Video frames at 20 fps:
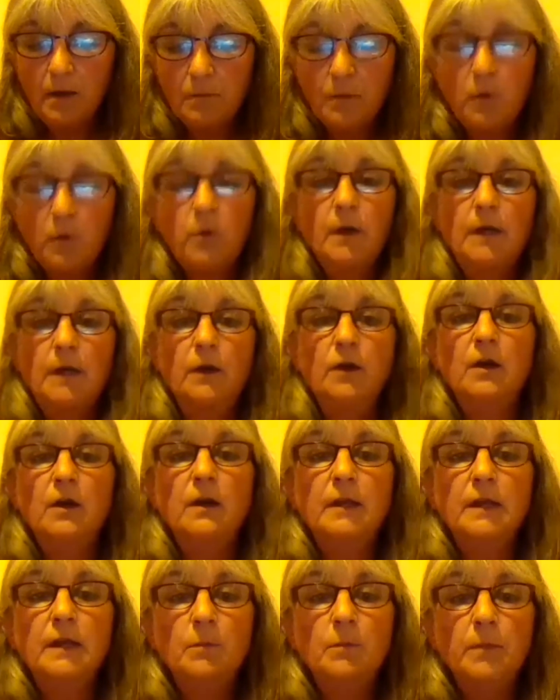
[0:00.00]
quite
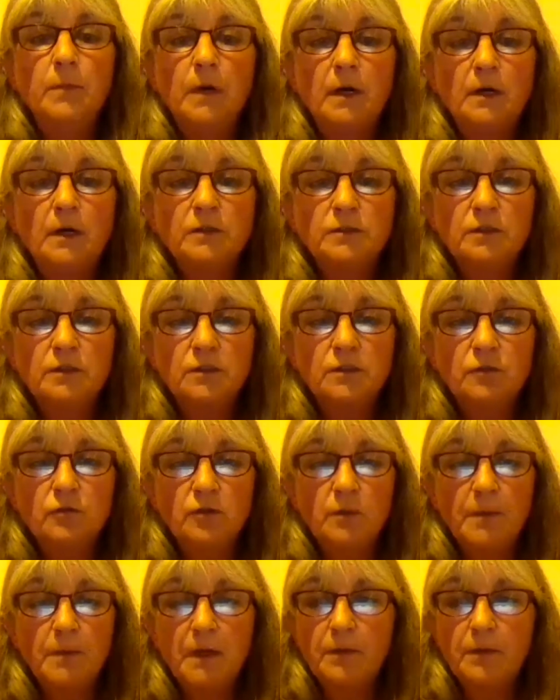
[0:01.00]
early in March to talk
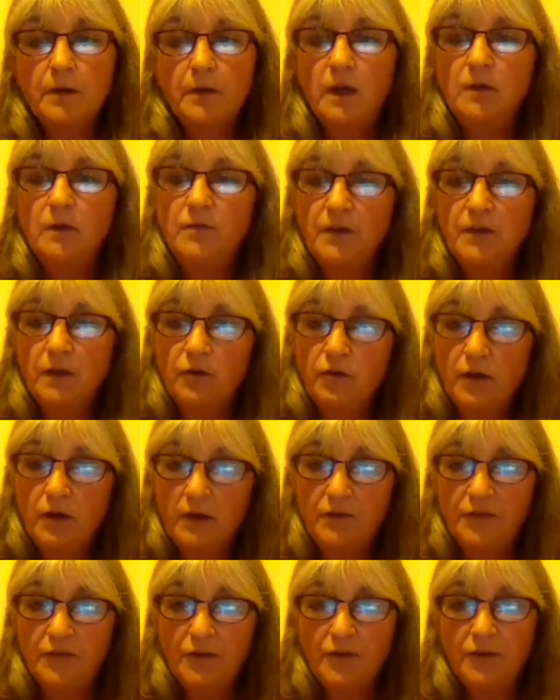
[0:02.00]
about the COVID
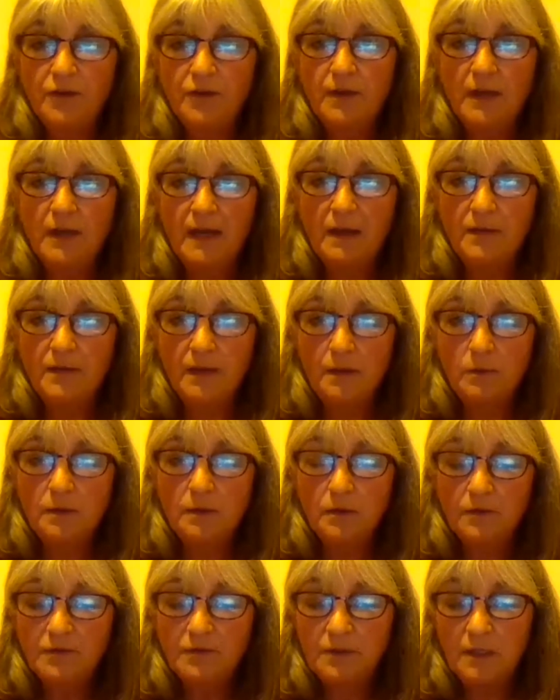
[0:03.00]
crisis and how they would
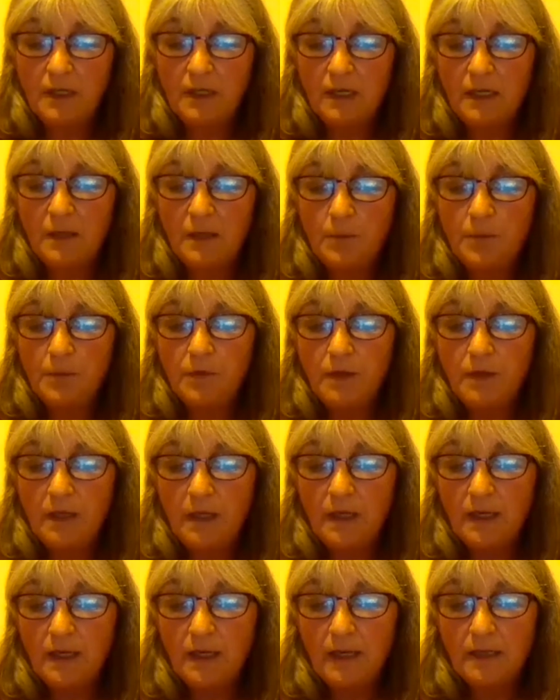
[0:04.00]
obviously keep
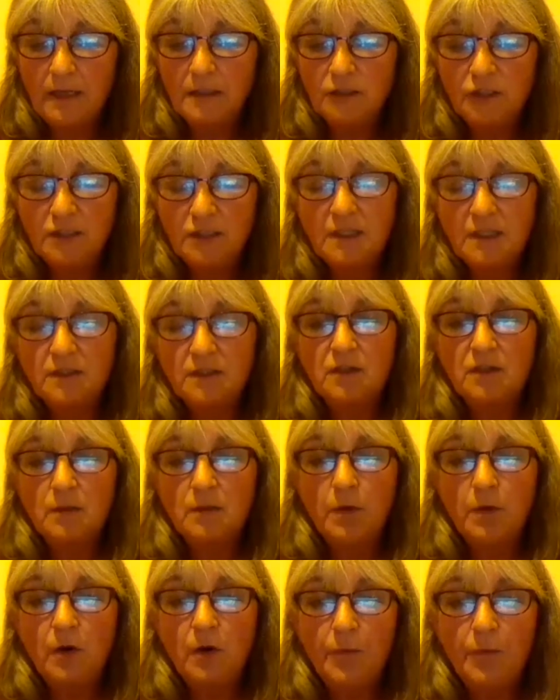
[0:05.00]
the energy
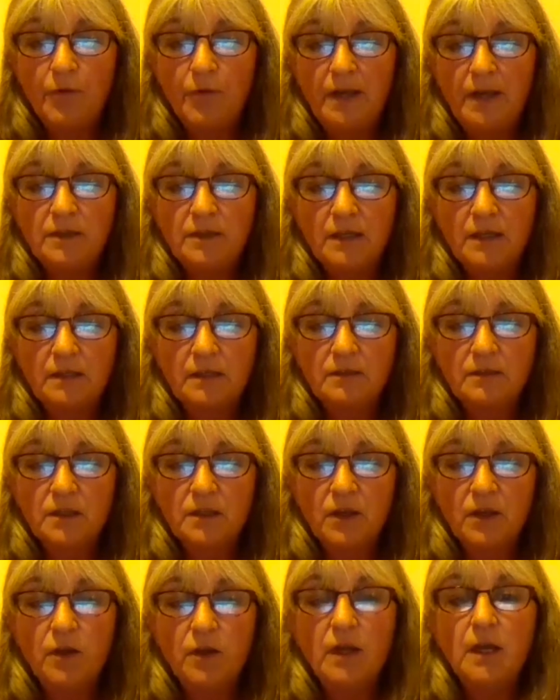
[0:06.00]
system operating.
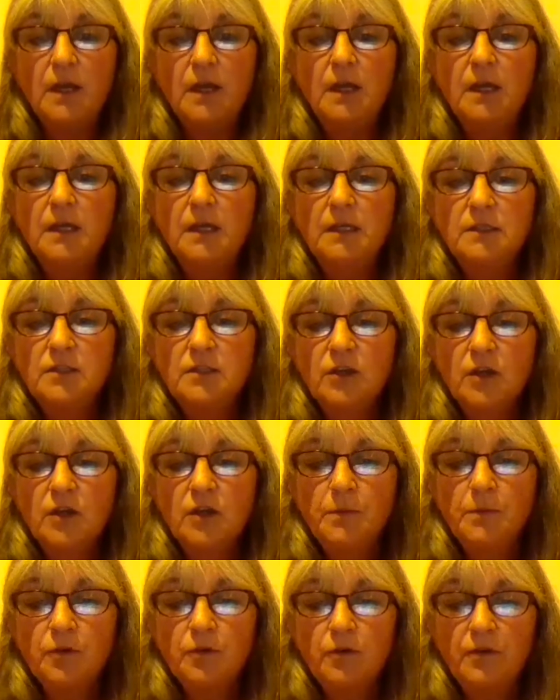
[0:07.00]
So in
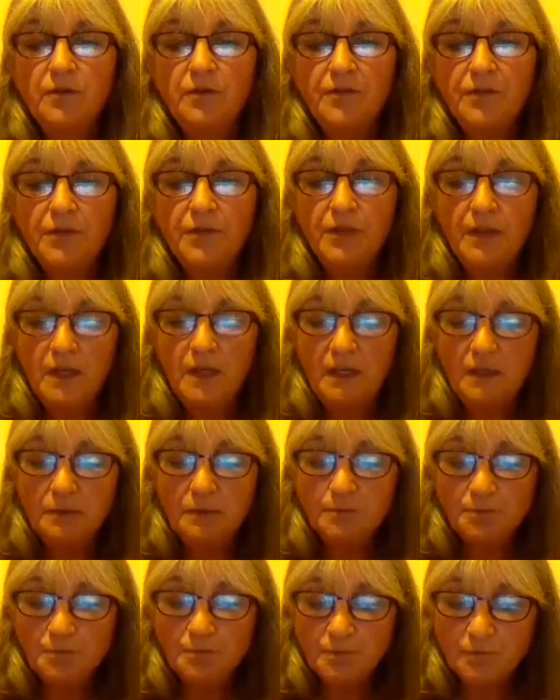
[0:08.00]
terms of the
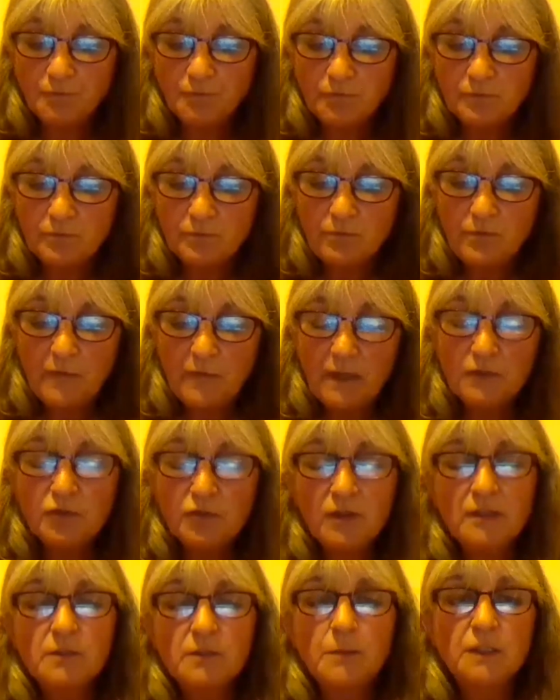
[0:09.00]

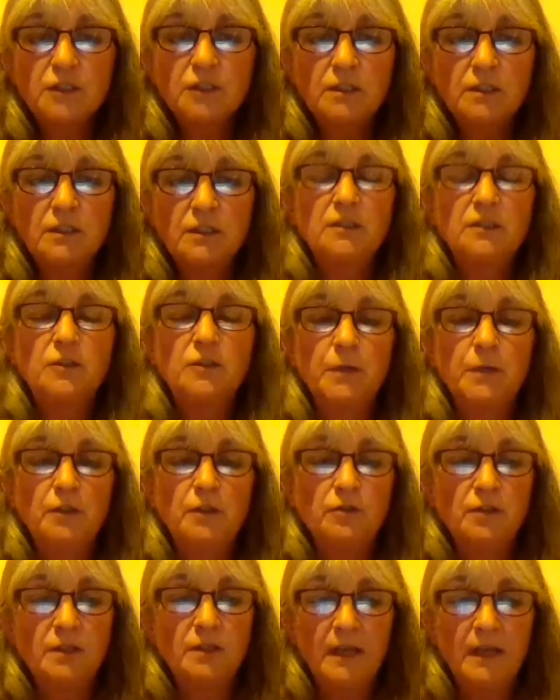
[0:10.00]
transmission and
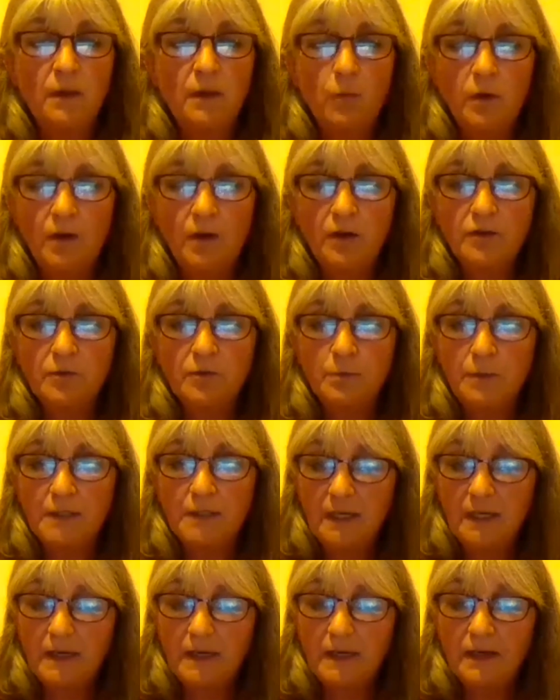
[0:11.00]
distribution networks
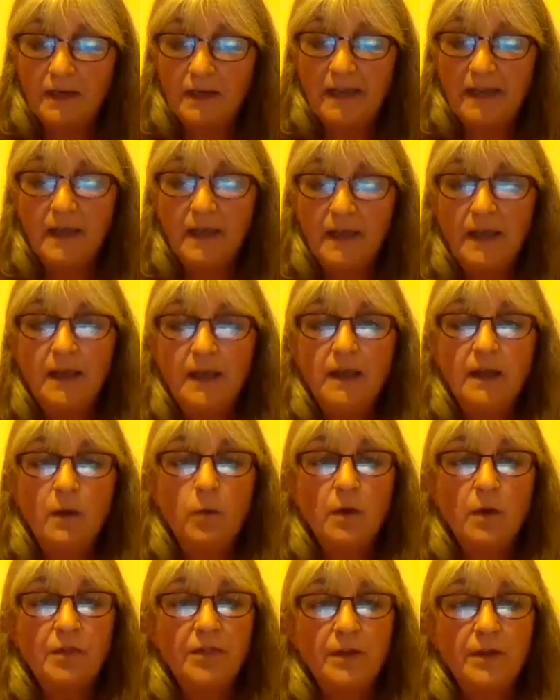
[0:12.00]
particularly, and
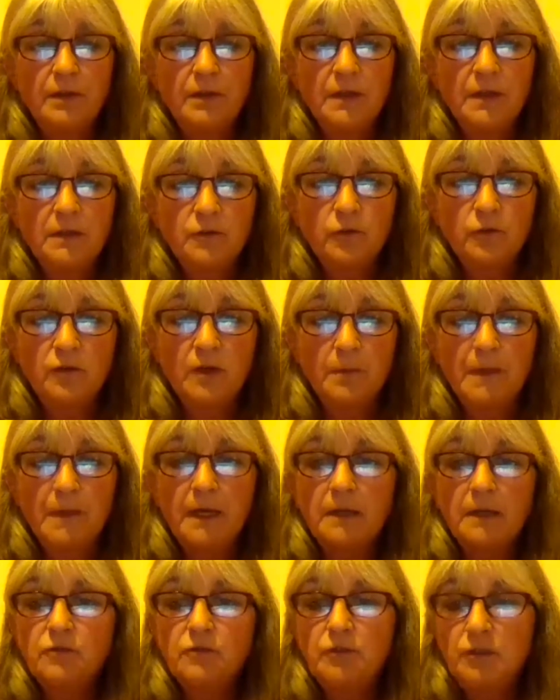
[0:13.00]
one thing they're talking
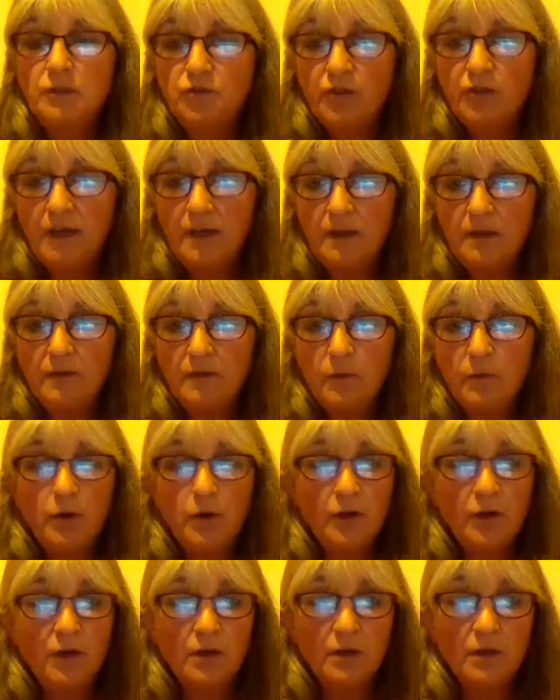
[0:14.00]
about is retraining of
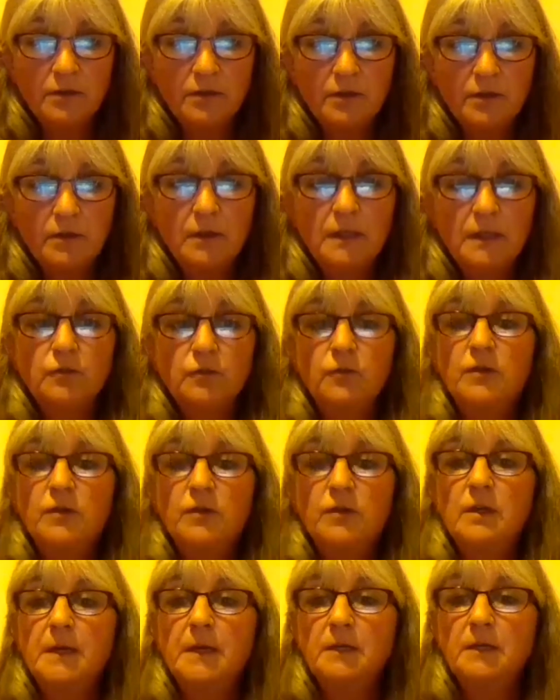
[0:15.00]
workers. They're
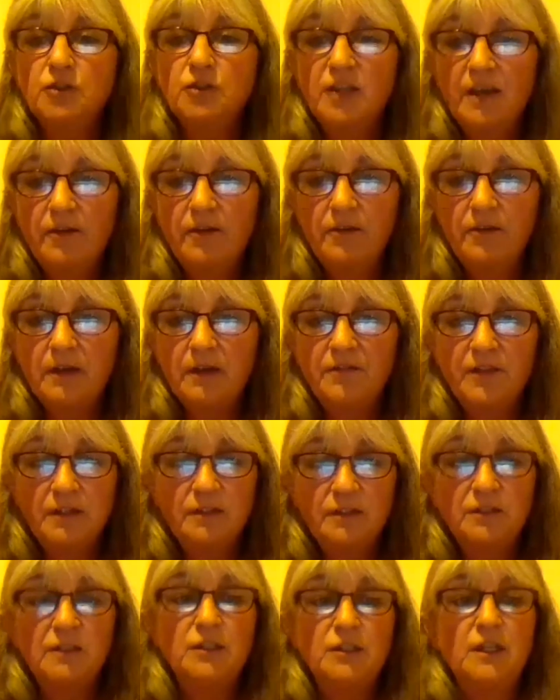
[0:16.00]
talking about sharing of
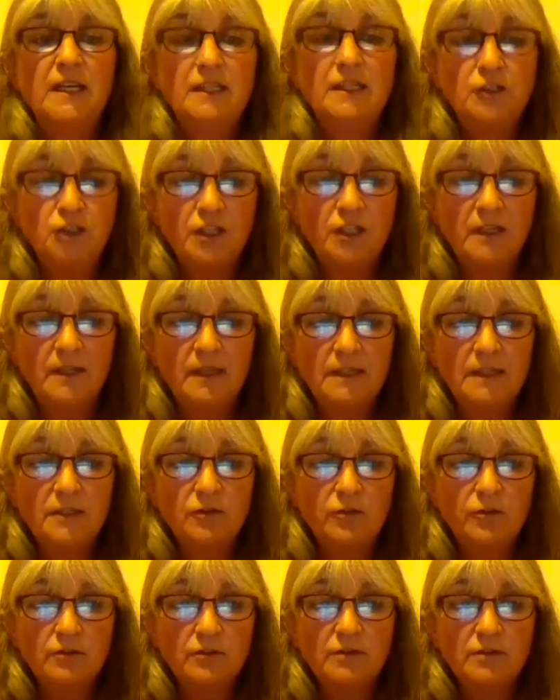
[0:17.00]
engineers
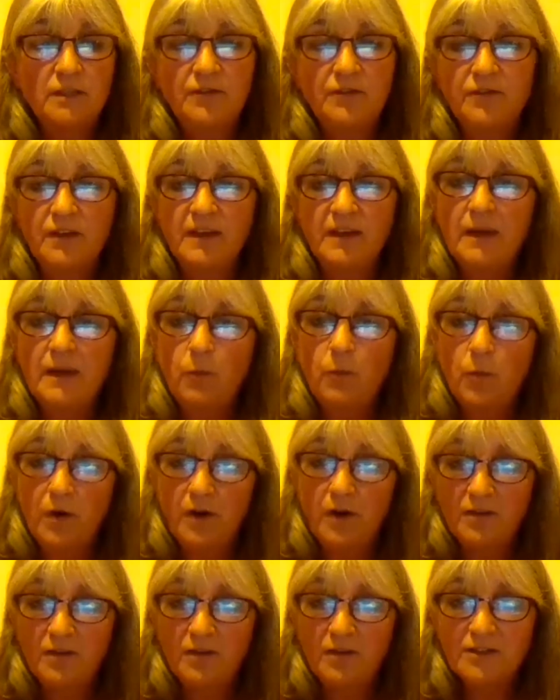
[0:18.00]
across different
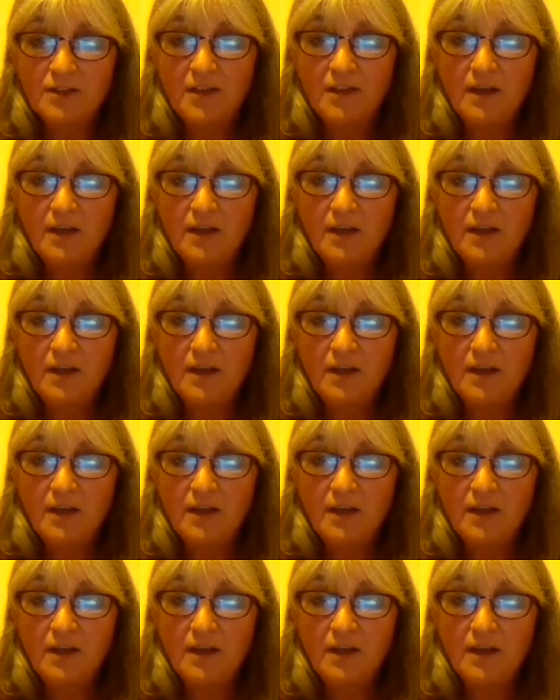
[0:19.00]
networks.